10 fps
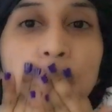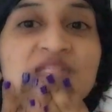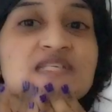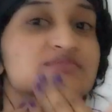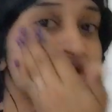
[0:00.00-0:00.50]

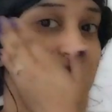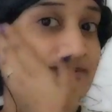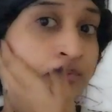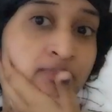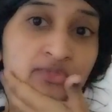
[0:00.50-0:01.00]
Sometimes
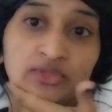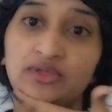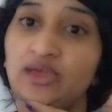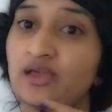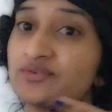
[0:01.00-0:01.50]
people
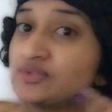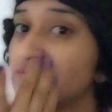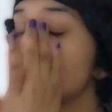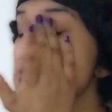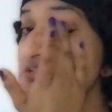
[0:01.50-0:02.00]
think I have
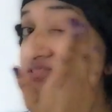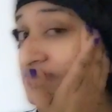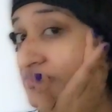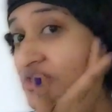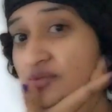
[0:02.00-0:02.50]
like tons
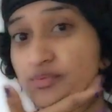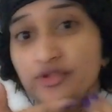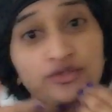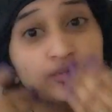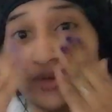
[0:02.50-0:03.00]
of makeup
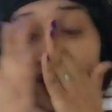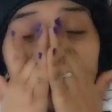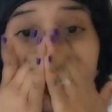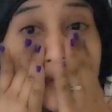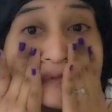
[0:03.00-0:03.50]
on there, but I
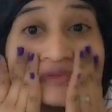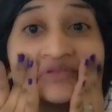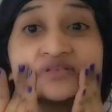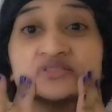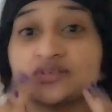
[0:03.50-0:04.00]
don't.
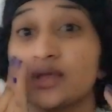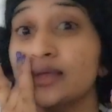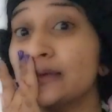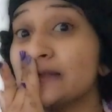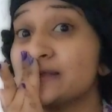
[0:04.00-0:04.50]
This is
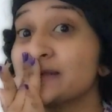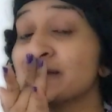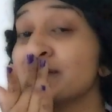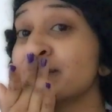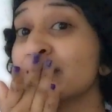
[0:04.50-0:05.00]

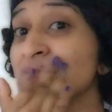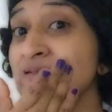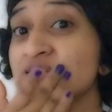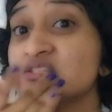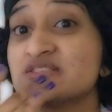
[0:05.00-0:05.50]

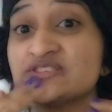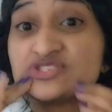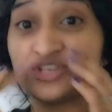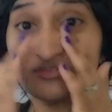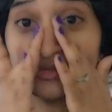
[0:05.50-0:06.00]
generally
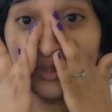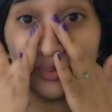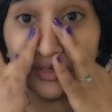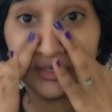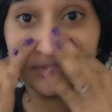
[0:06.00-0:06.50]

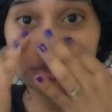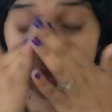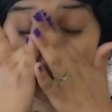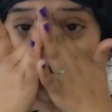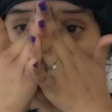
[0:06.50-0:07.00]
what I
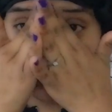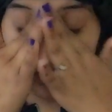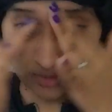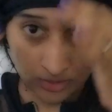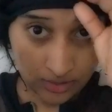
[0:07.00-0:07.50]
do.
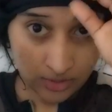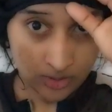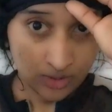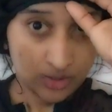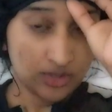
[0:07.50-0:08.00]

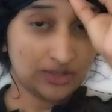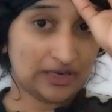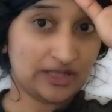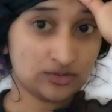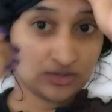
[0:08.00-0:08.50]
And
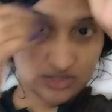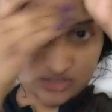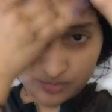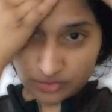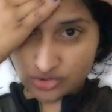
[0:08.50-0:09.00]
then I don't like to
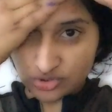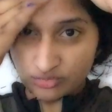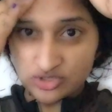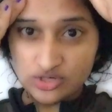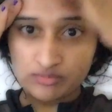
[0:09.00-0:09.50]
put too
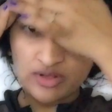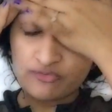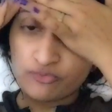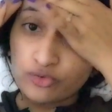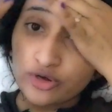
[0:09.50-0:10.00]
much on my
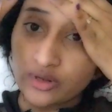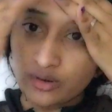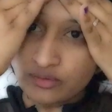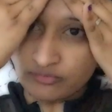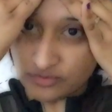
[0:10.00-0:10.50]

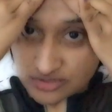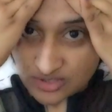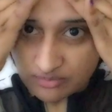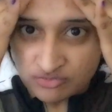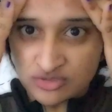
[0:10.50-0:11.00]
forehead. For
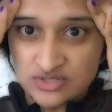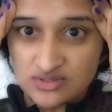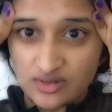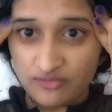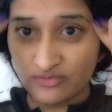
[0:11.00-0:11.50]
some
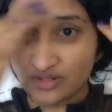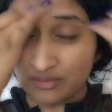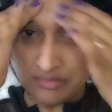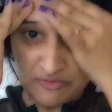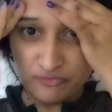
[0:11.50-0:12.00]
reason, I feel like
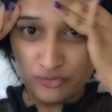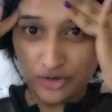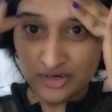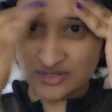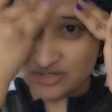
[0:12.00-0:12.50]
my
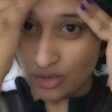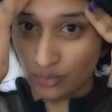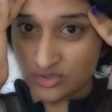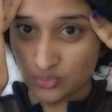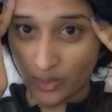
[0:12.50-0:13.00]
forehead is
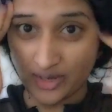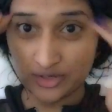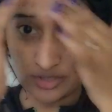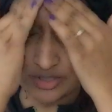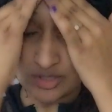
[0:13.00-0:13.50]
always
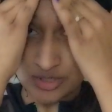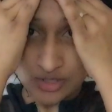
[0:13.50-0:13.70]
wider